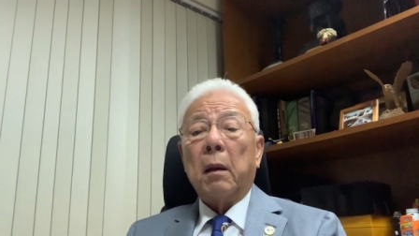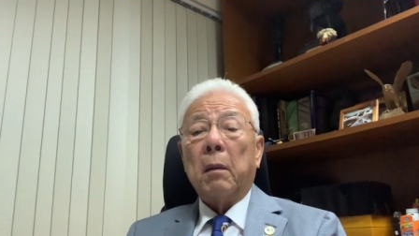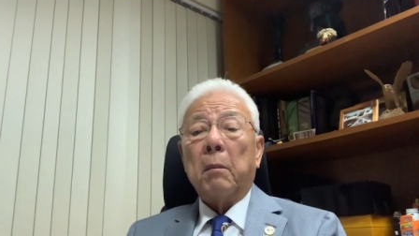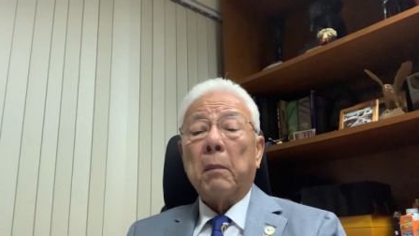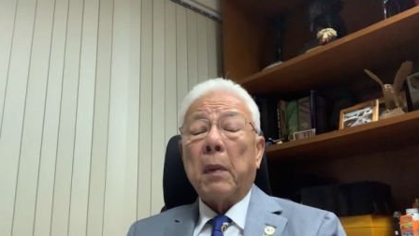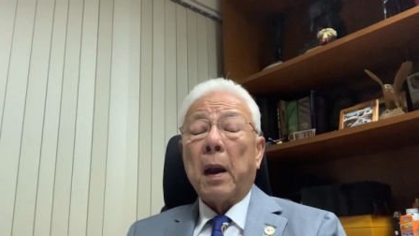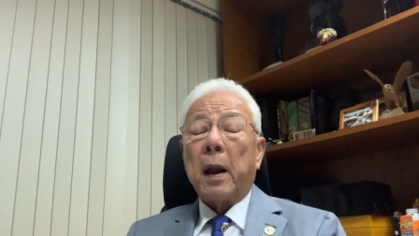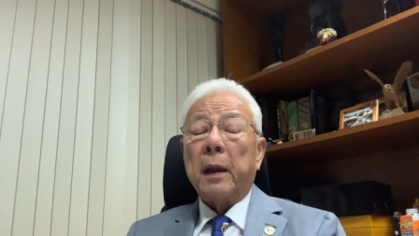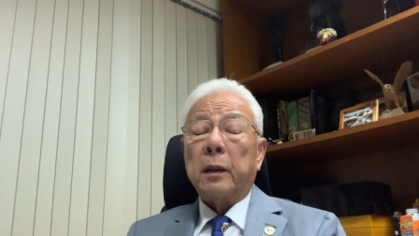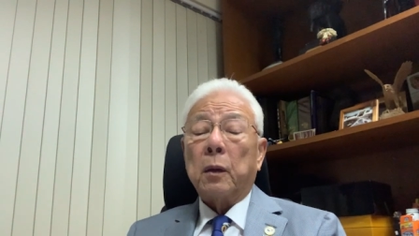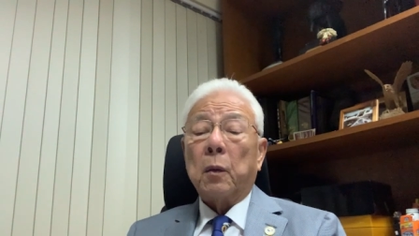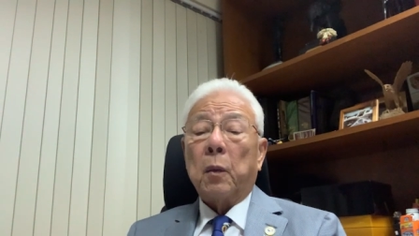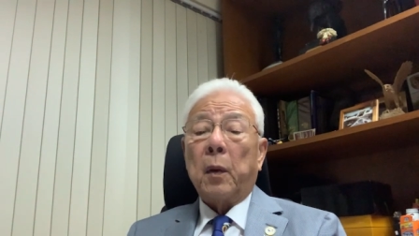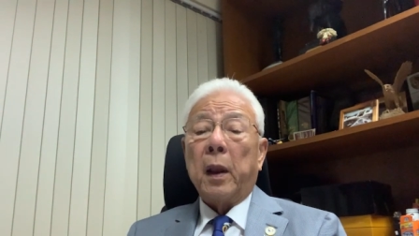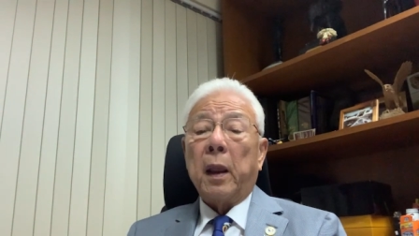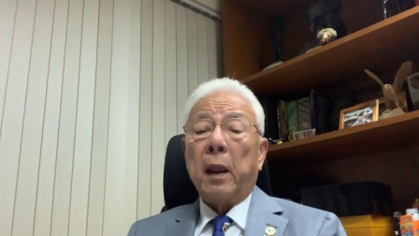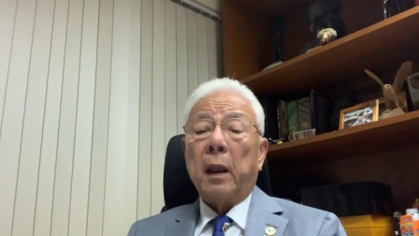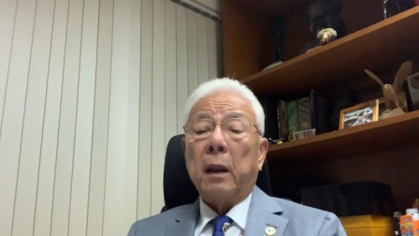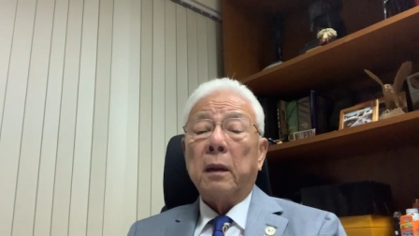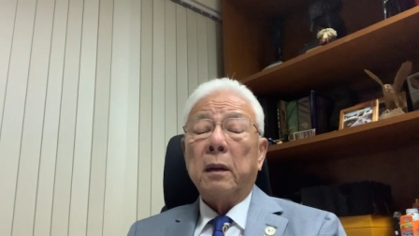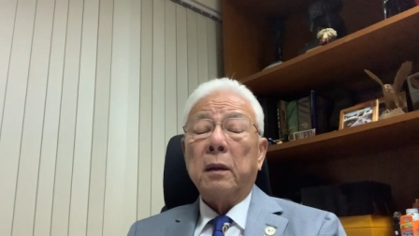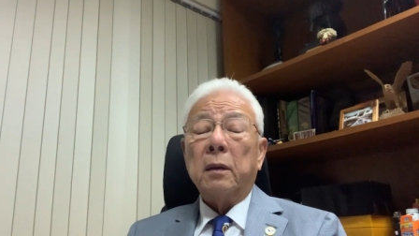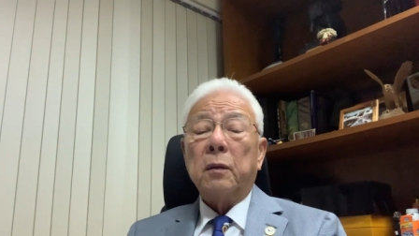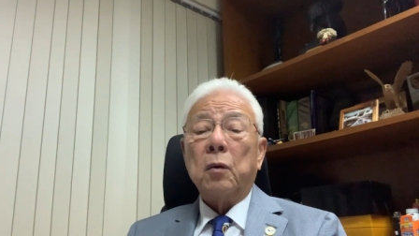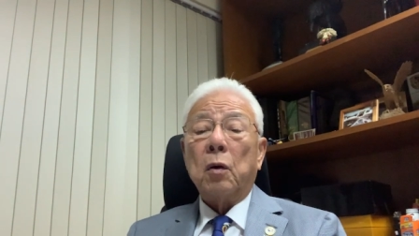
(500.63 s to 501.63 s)
By the
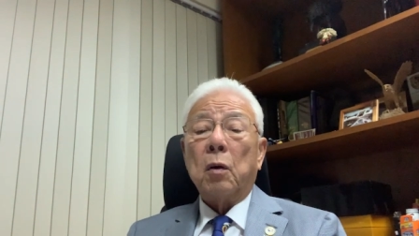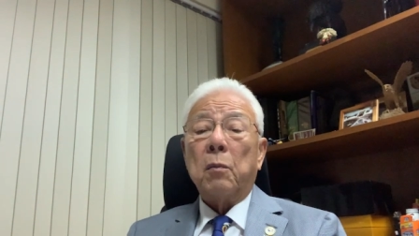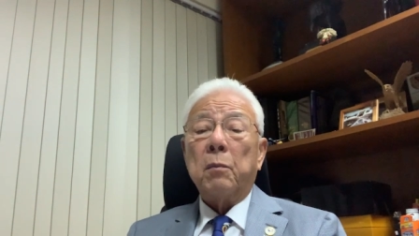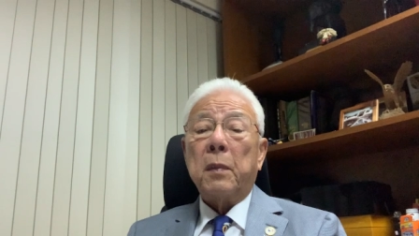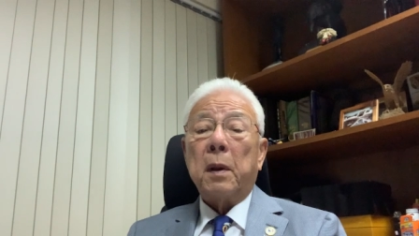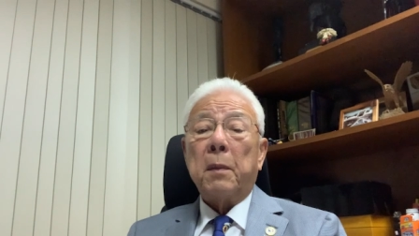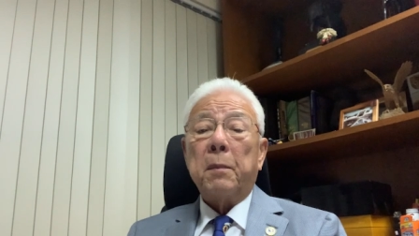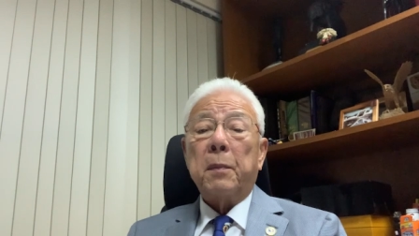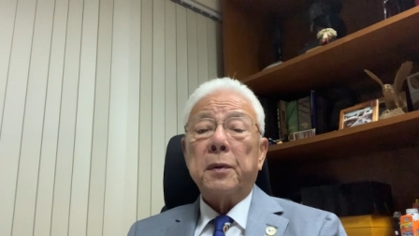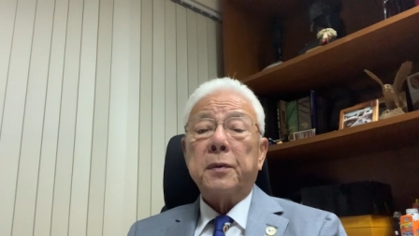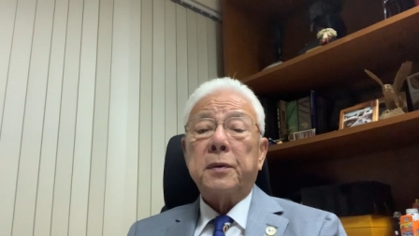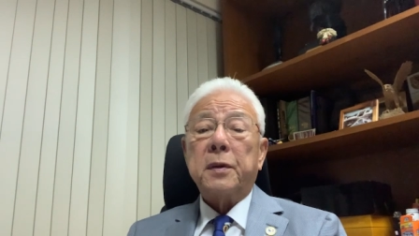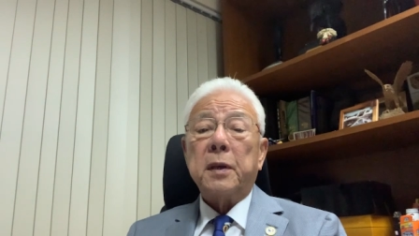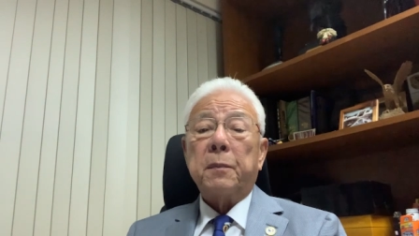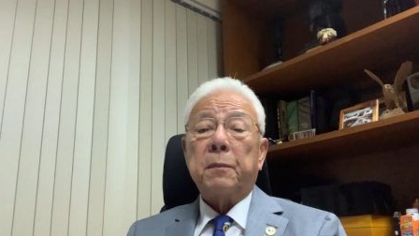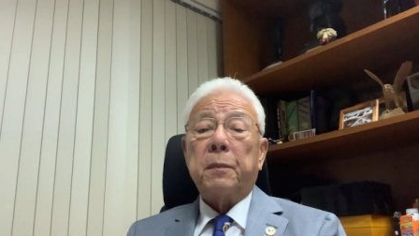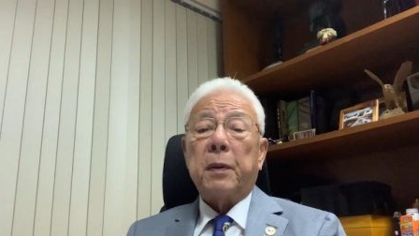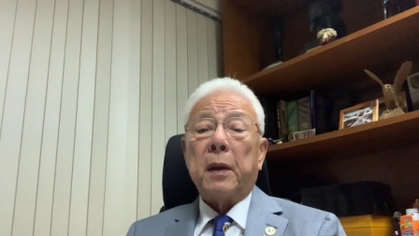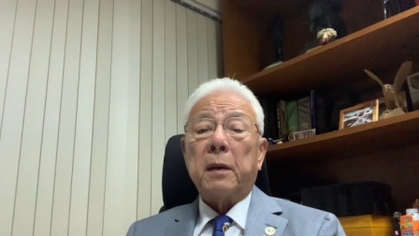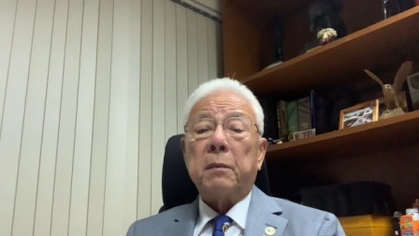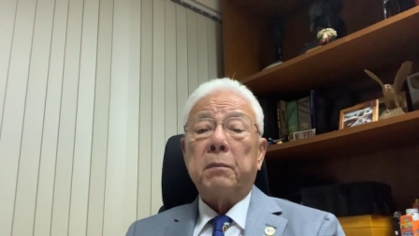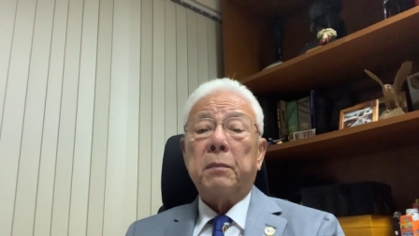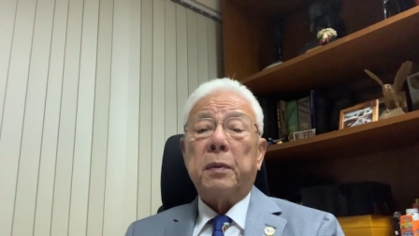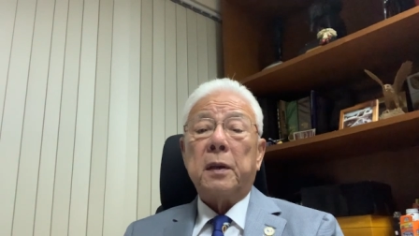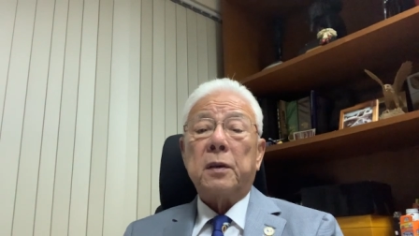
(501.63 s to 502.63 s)
way, your membership
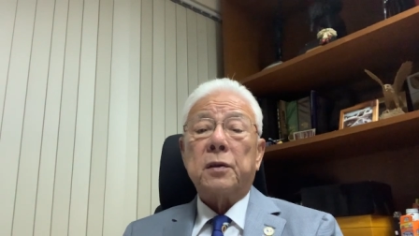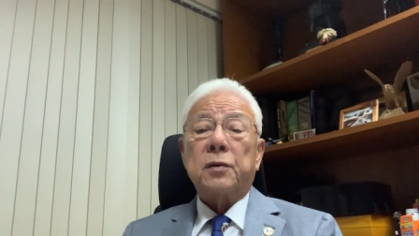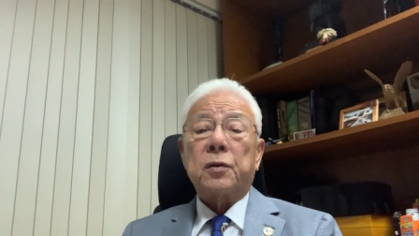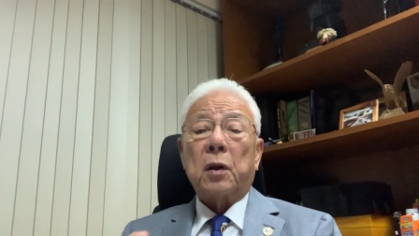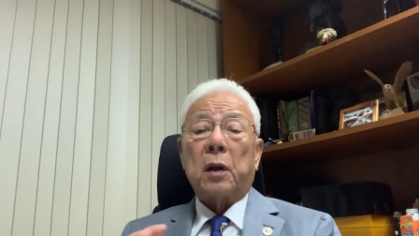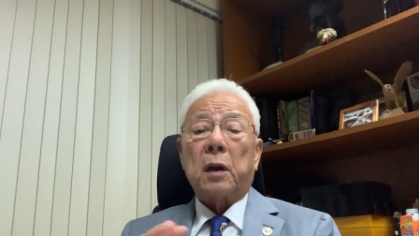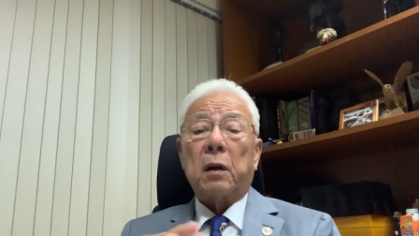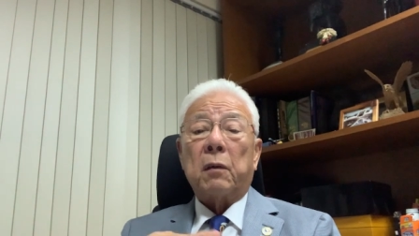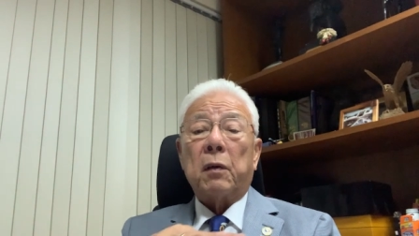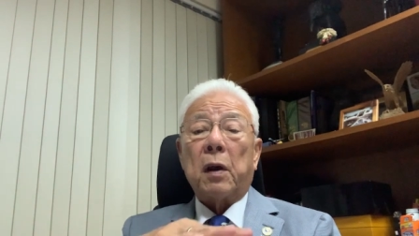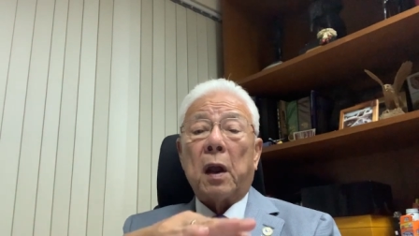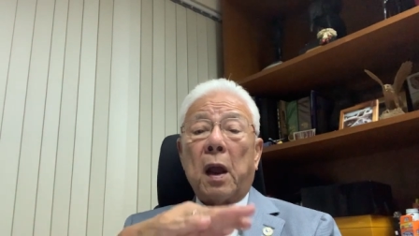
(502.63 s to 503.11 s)
had been sort of